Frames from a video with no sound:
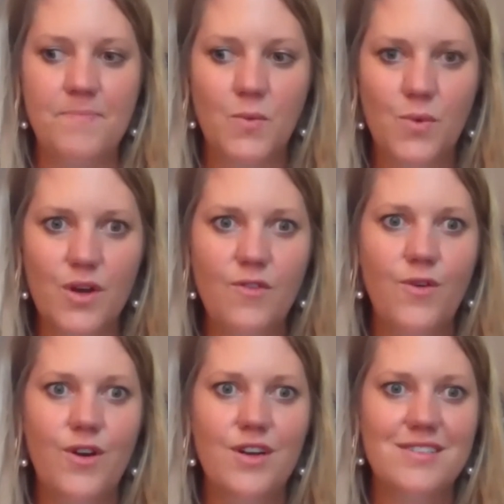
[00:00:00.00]

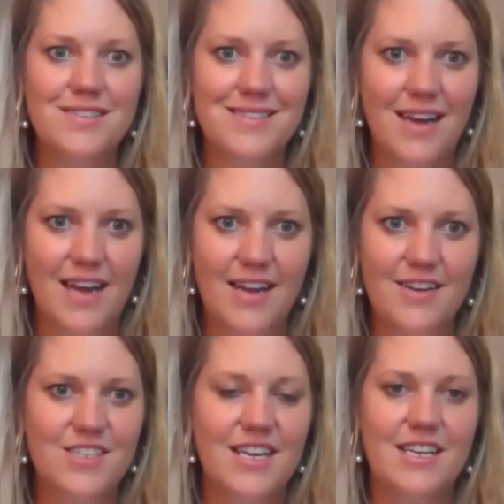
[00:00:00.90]
workforce,
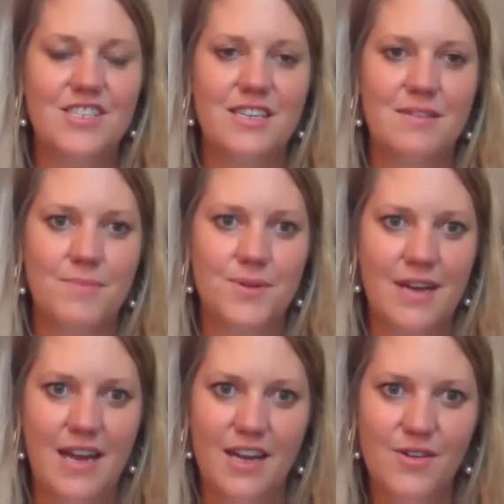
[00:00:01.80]
higher education,
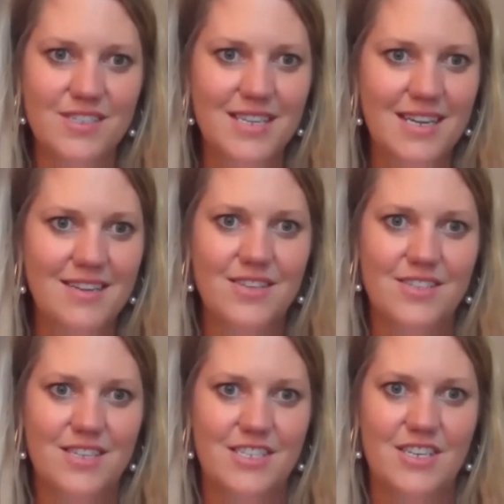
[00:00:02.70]
career technical
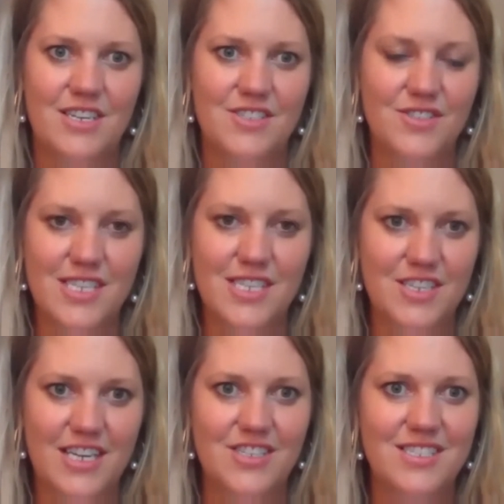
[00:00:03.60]
education, and adult
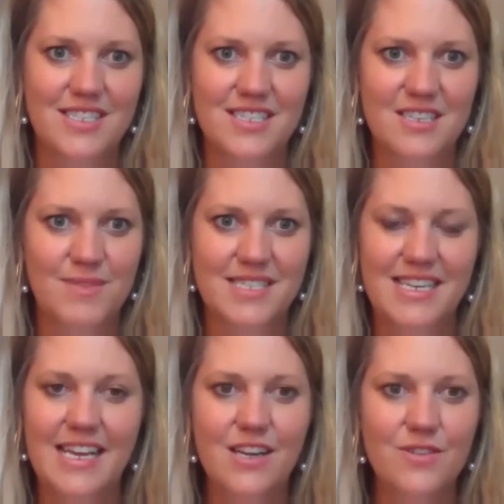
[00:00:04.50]
education system as an
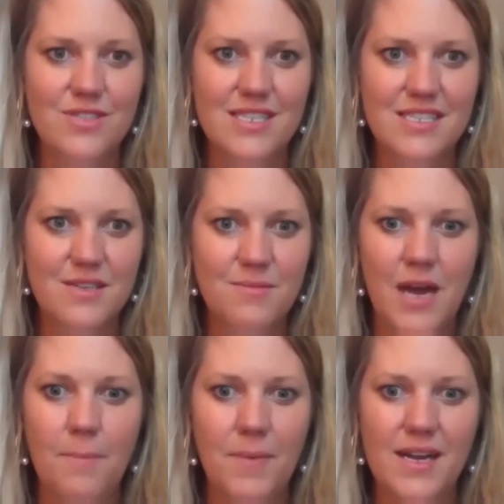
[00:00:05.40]

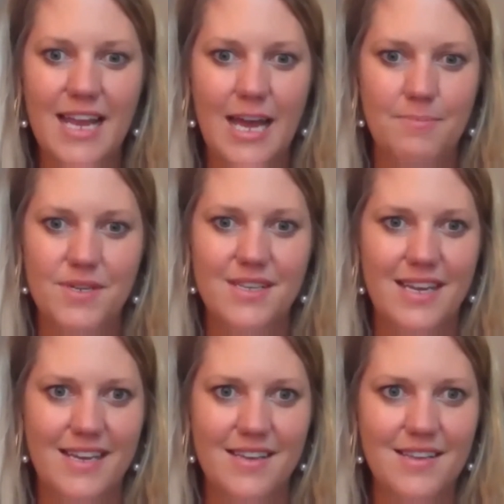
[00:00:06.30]
ecosystem up on Capitol
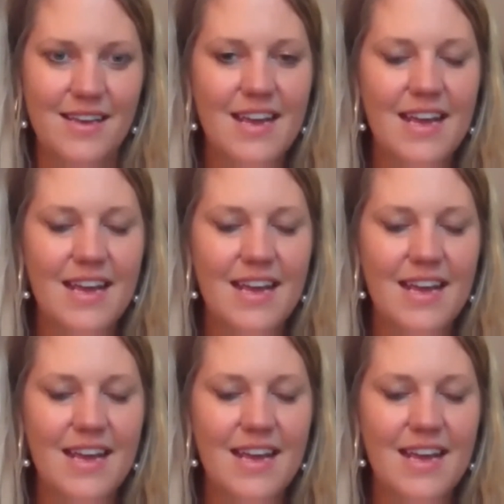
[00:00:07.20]
Hill.